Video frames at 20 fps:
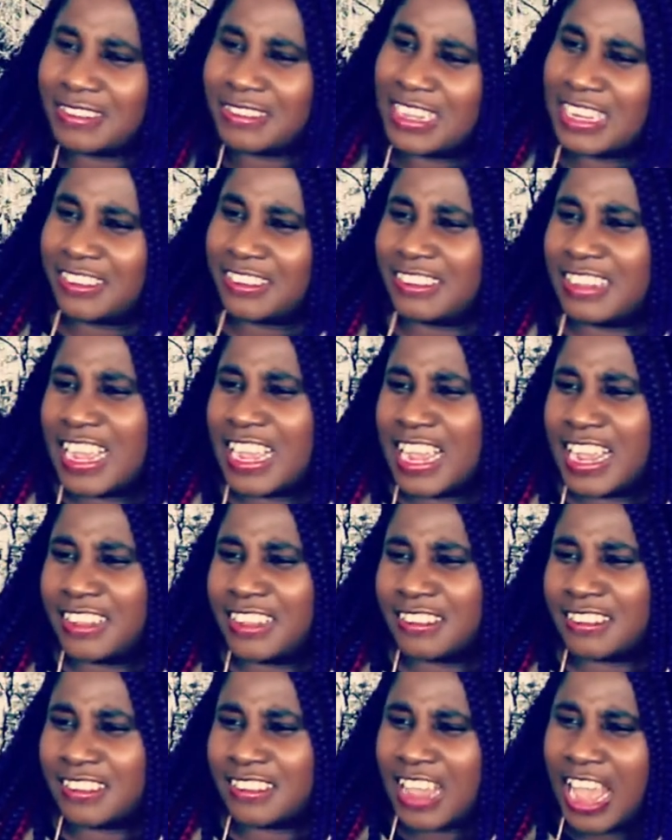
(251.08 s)
these
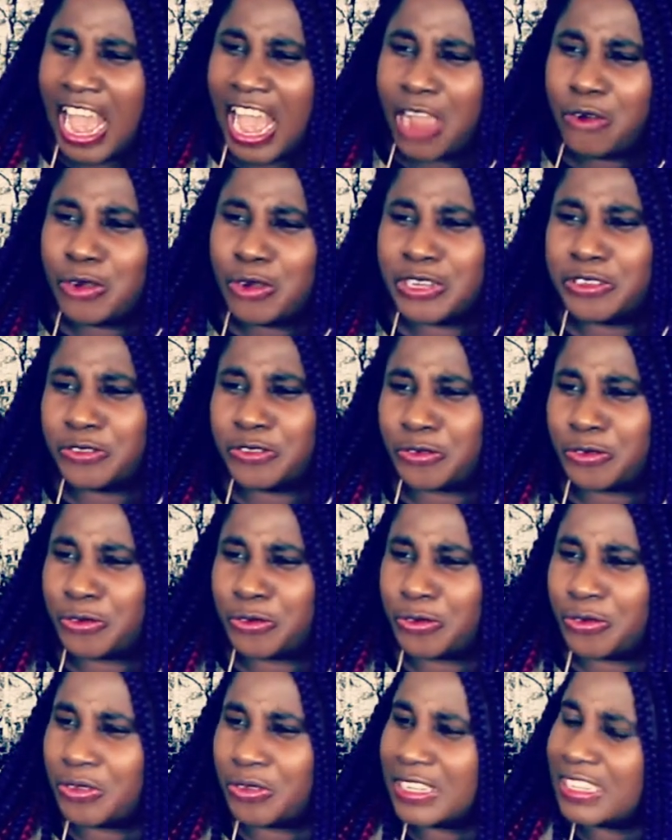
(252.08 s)
days, I went
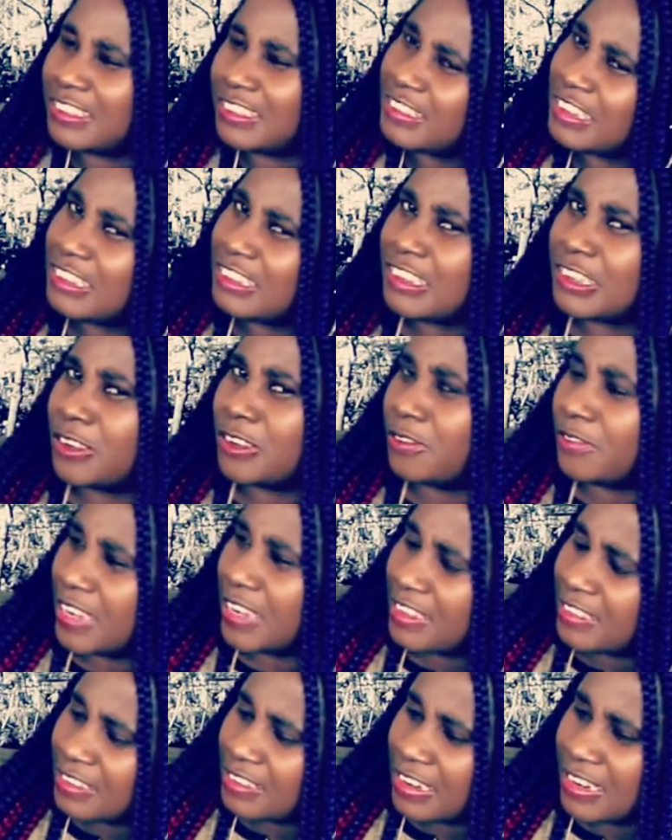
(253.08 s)
to the city of
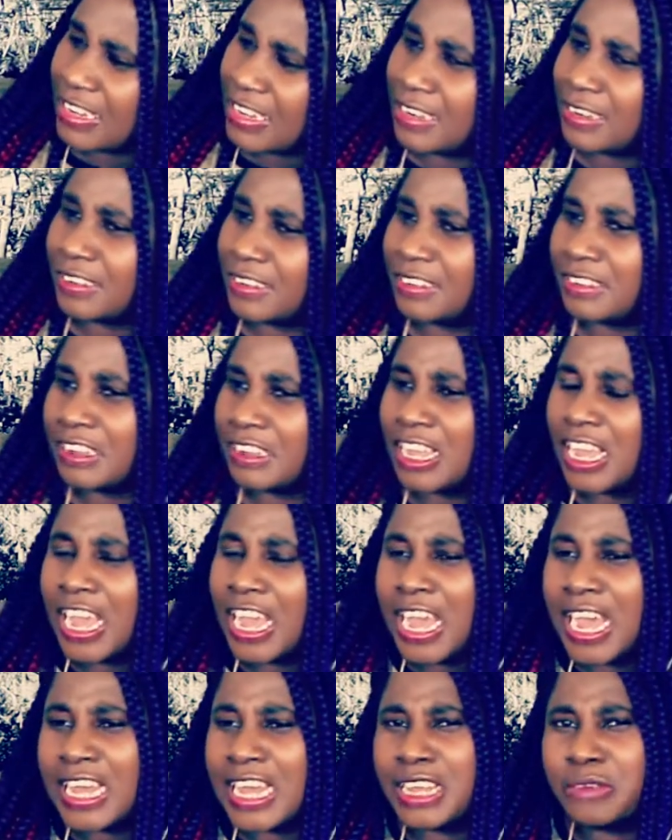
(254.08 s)
Lyckselen,
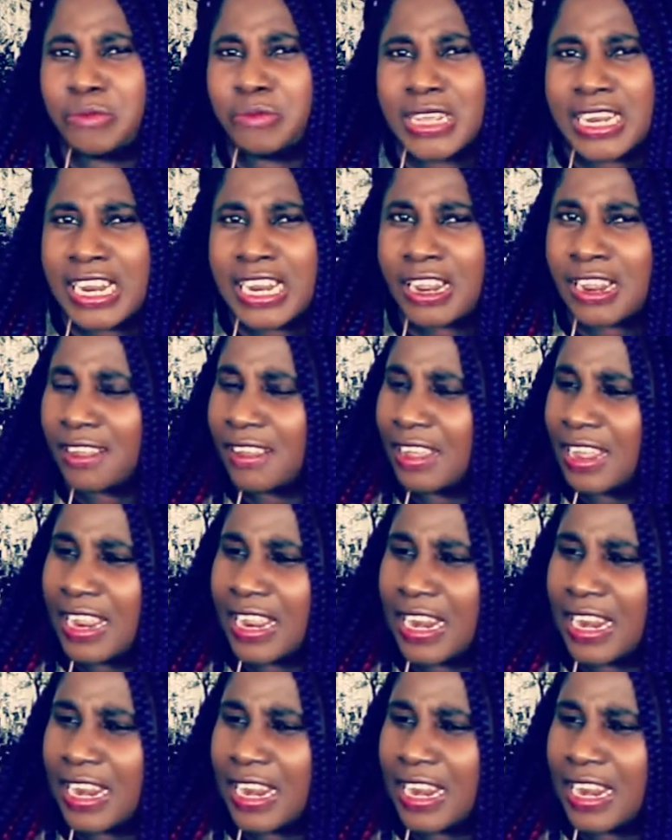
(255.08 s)
and I met a